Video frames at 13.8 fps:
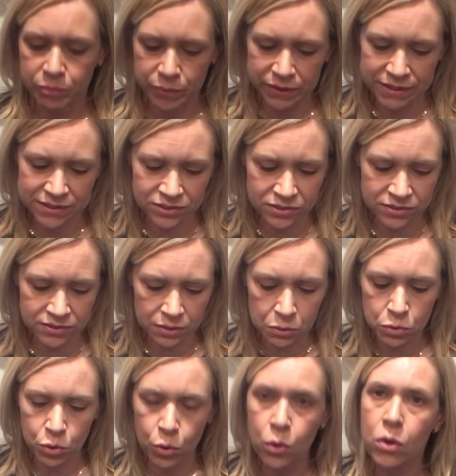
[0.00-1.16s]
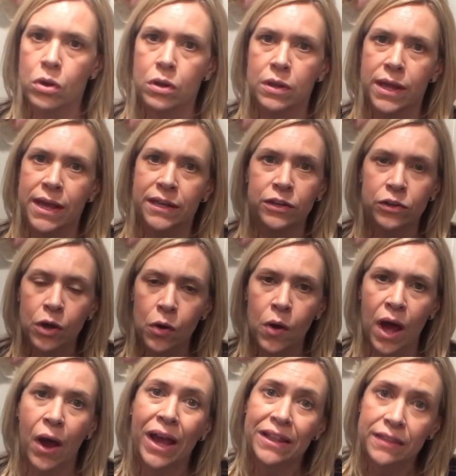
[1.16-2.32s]
But it's just so cool, and you know
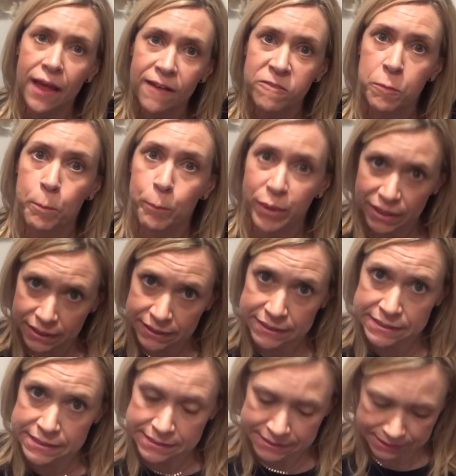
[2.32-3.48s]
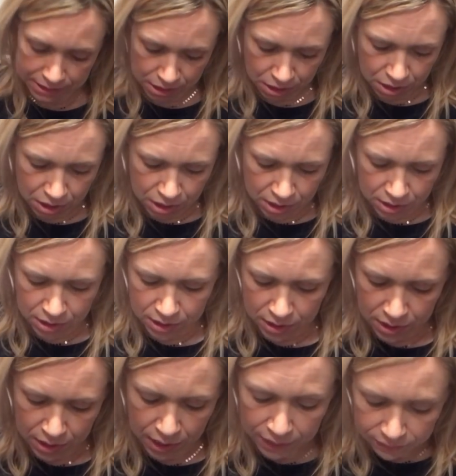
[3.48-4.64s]
how I love bins.
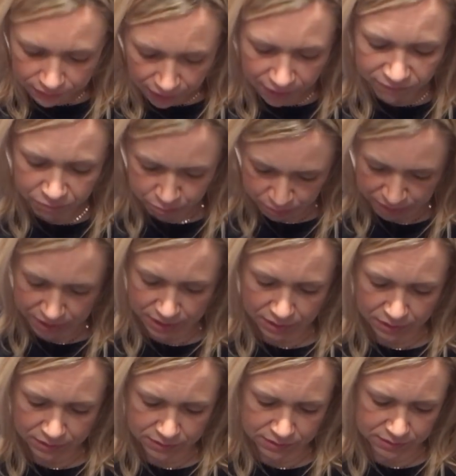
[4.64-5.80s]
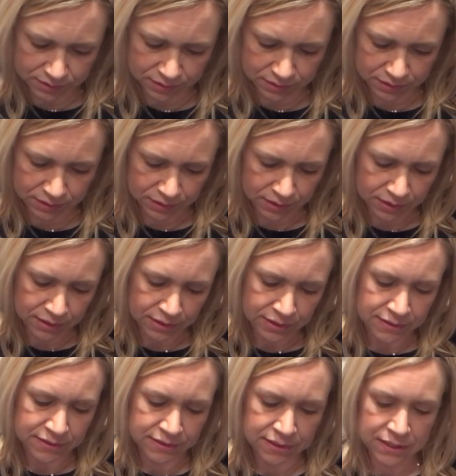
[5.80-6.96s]
I love bins.
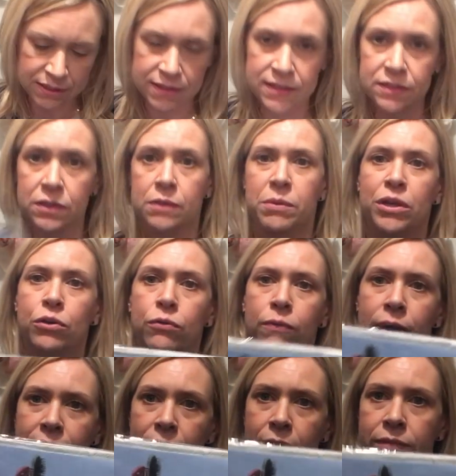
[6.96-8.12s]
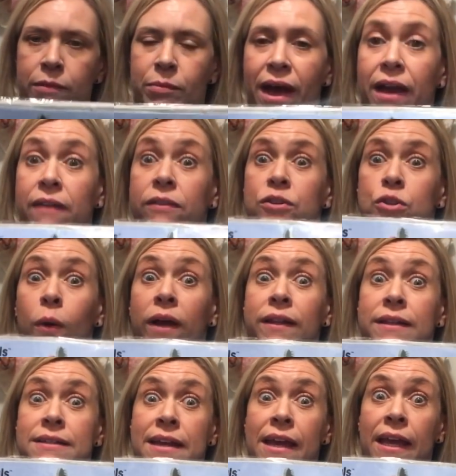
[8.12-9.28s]
See, this could be great on the back of the
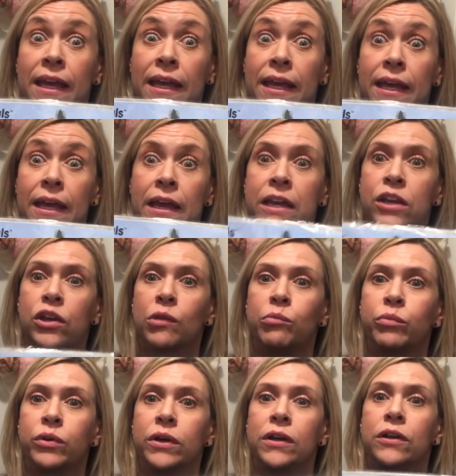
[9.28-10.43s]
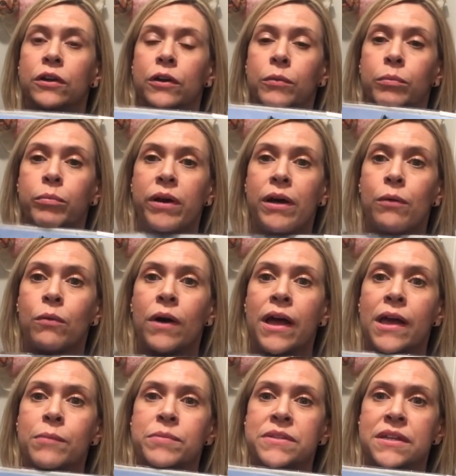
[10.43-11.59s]
toilet tank, and you can put your butt
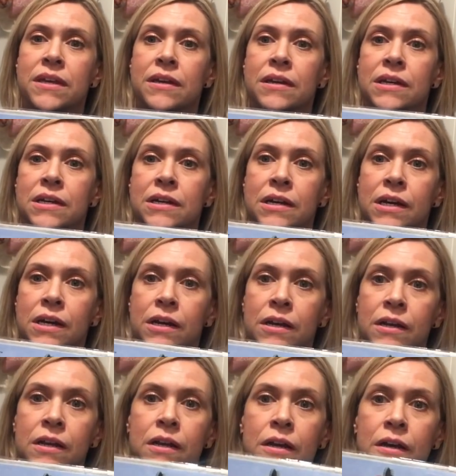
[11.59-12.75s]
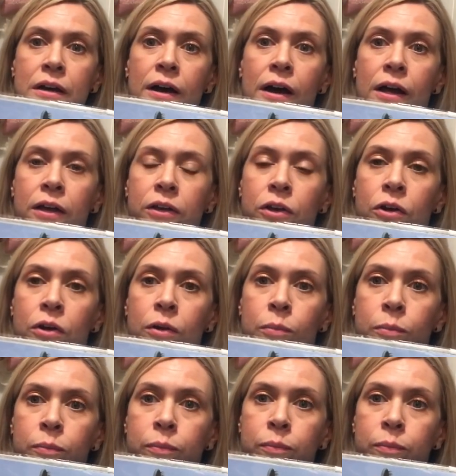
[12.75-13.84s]
wipes here, all your